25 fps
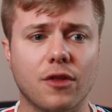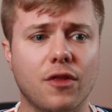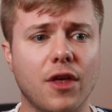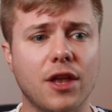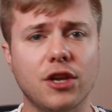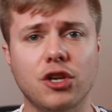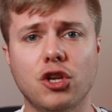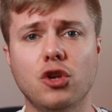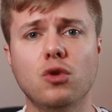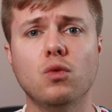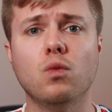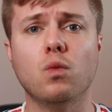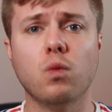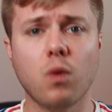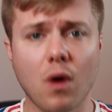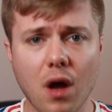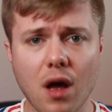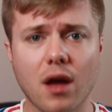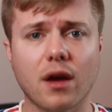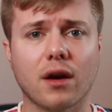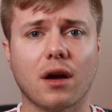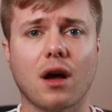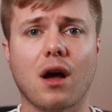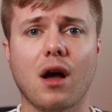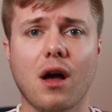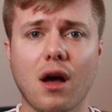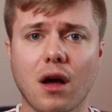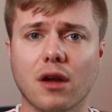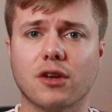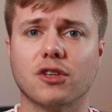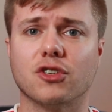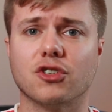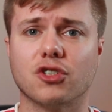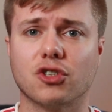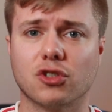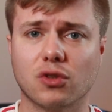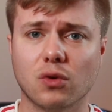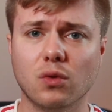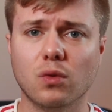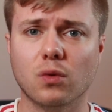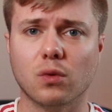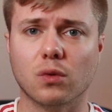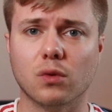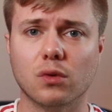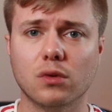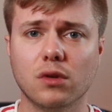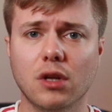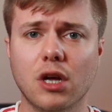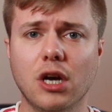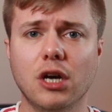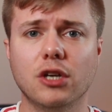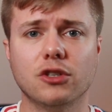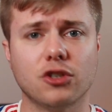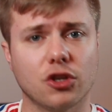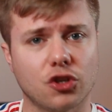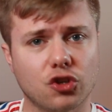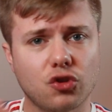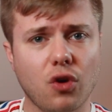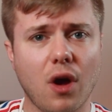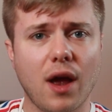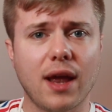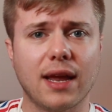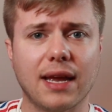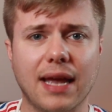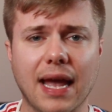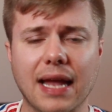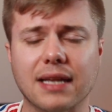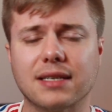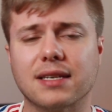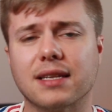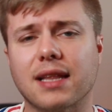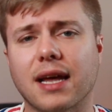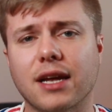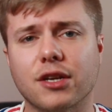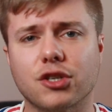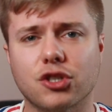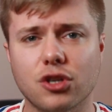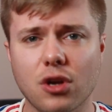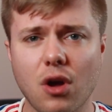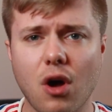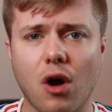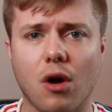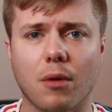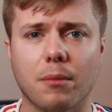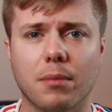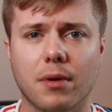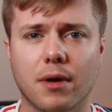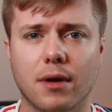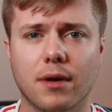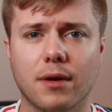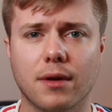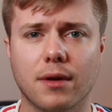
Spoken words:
then you work hard at school to try and get to that job.